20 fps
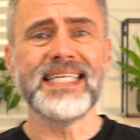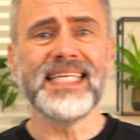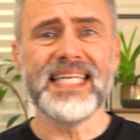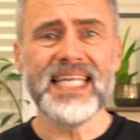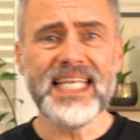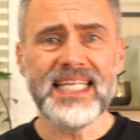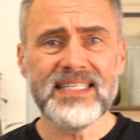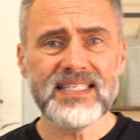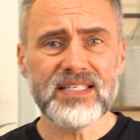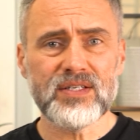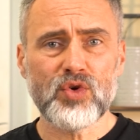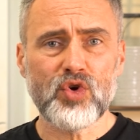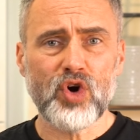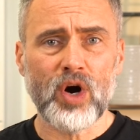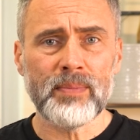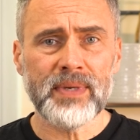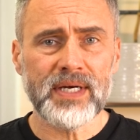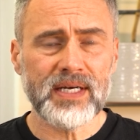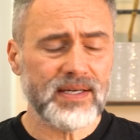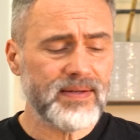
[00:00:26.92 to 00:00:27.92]
lentils, I'm
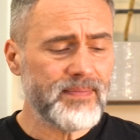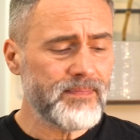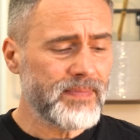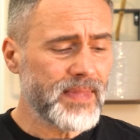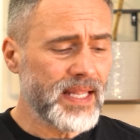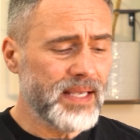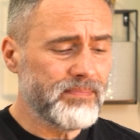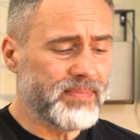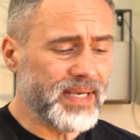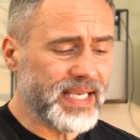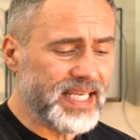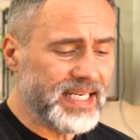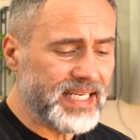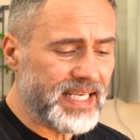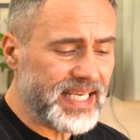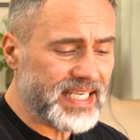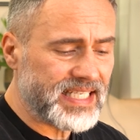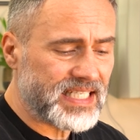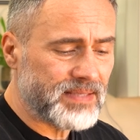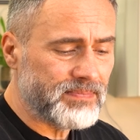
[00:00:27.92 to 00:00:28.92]
going to start with the
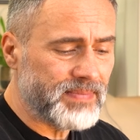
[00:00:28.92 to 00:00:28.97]
structure.